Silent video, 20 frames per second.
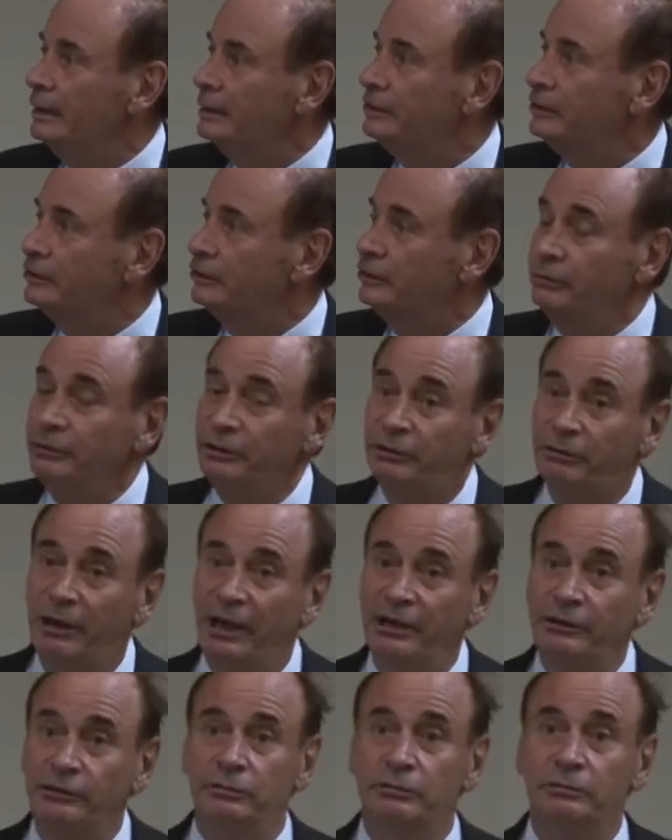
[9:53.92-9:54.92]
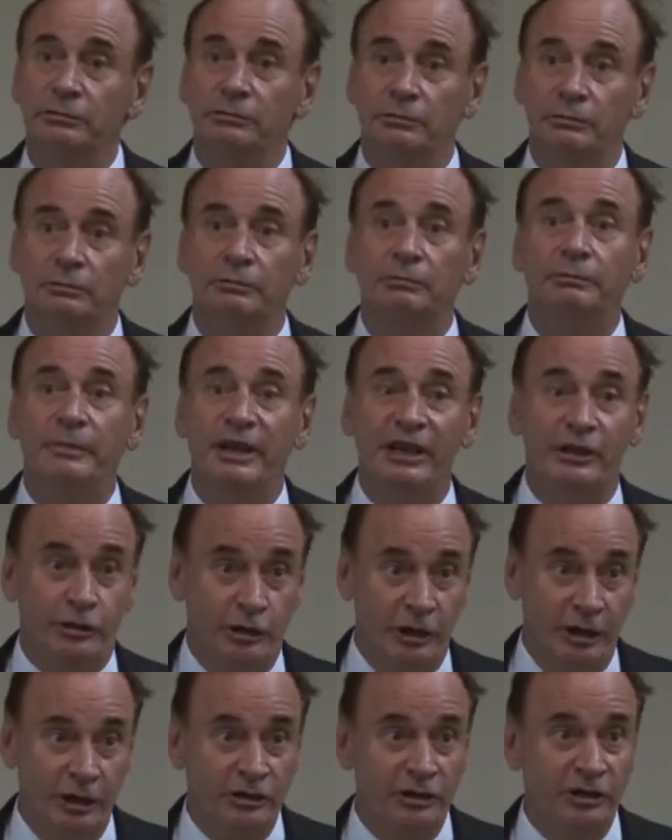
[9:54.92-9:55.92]
So we tried to make
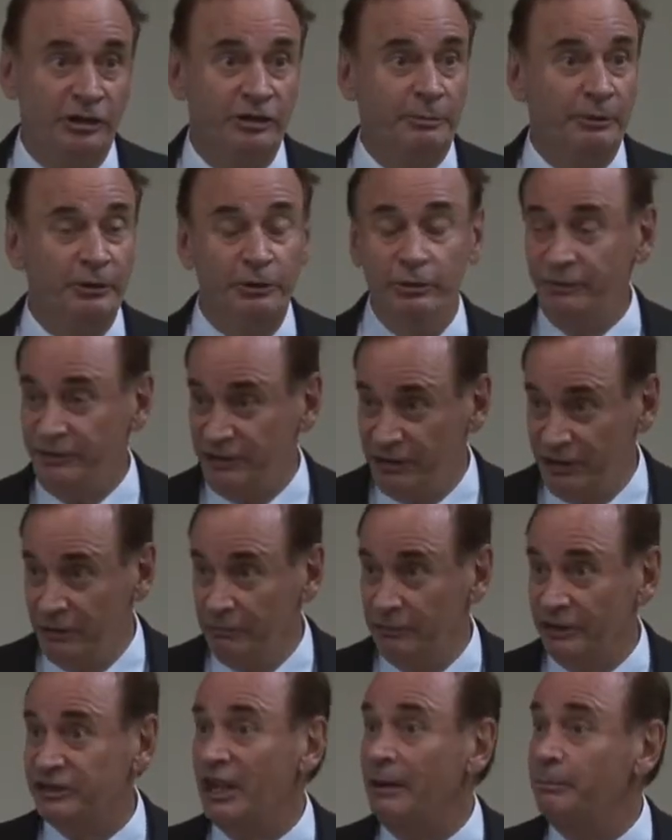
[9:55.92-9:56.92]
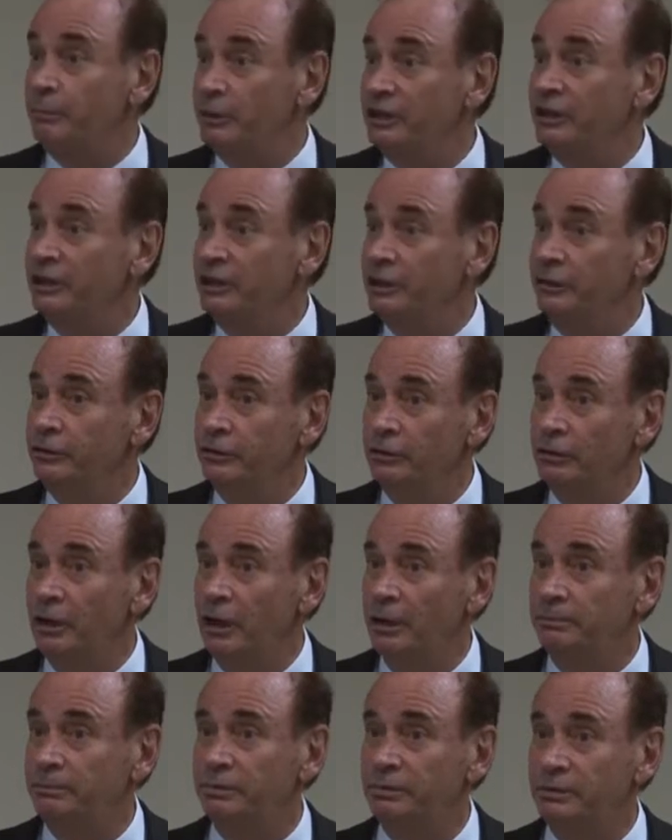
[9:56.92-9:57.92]
changes. But you've seen what's happening in
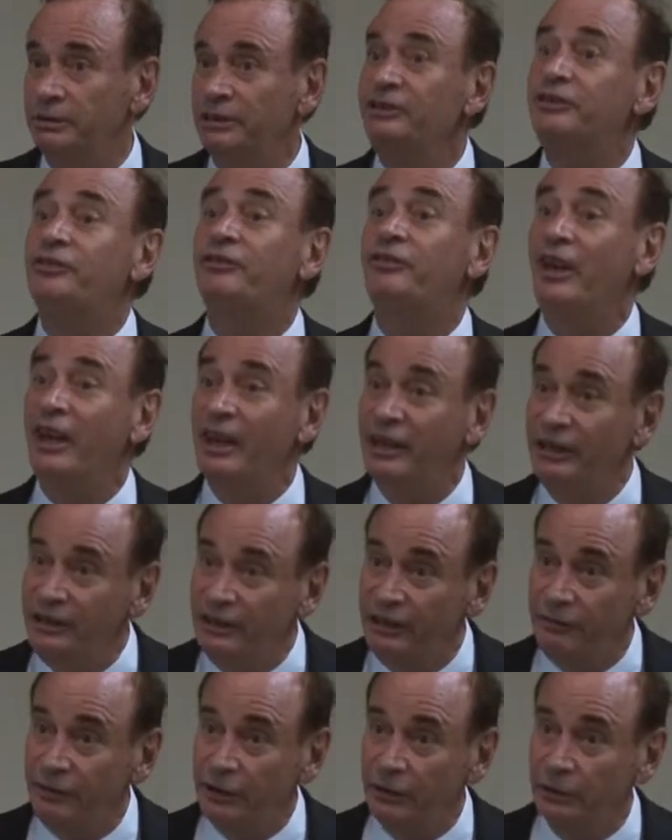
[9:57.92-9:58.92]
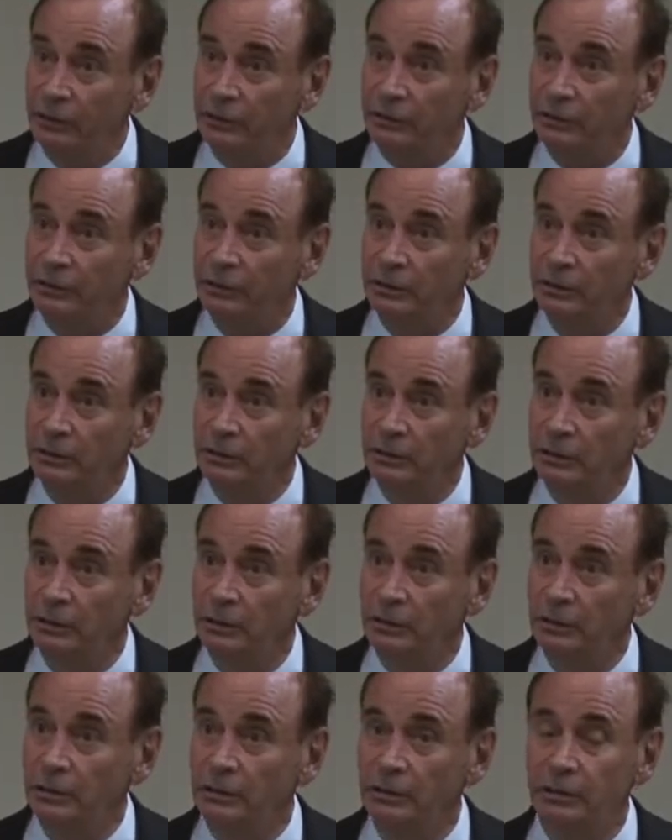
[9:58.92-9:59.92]
Europe. It's very difficult.
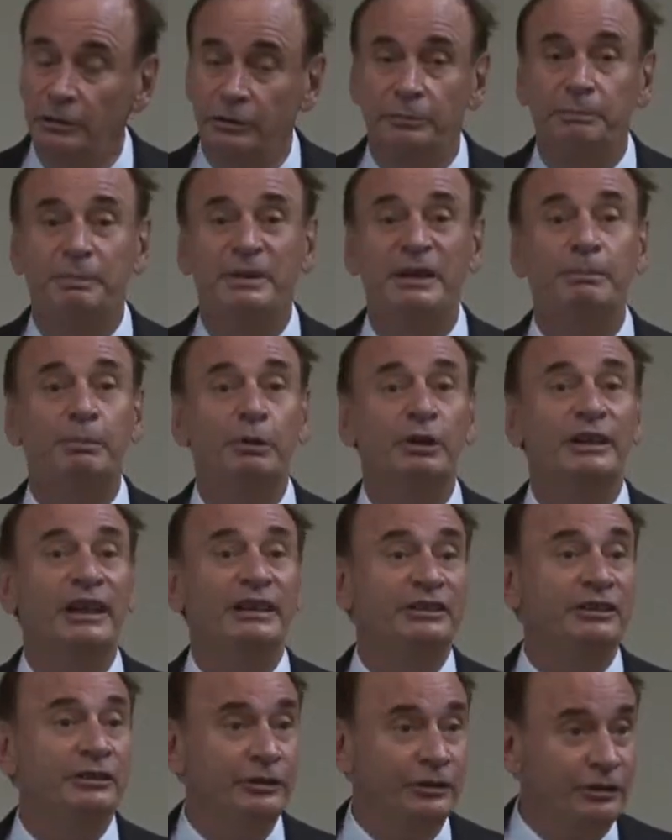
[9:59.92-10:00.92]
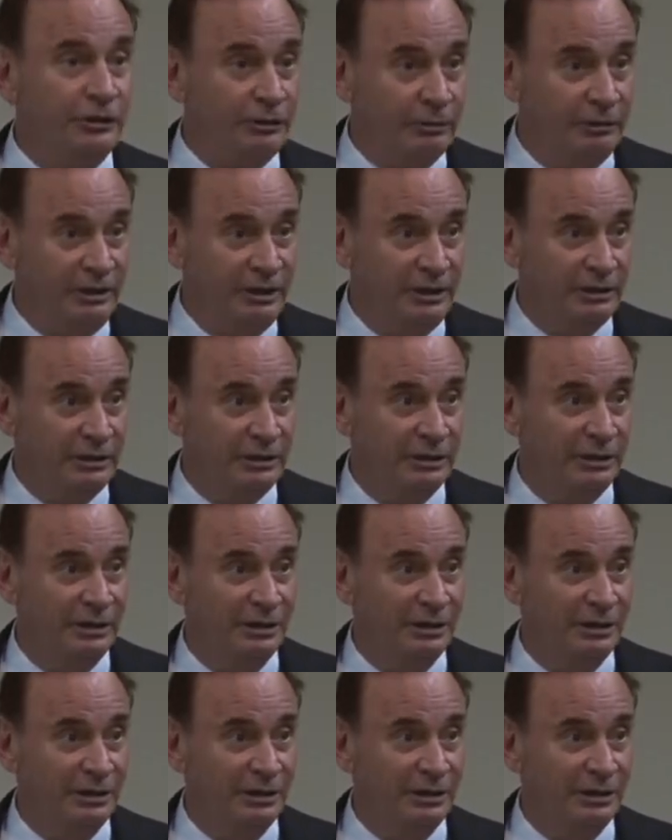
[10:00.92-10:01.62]
The people get in the street.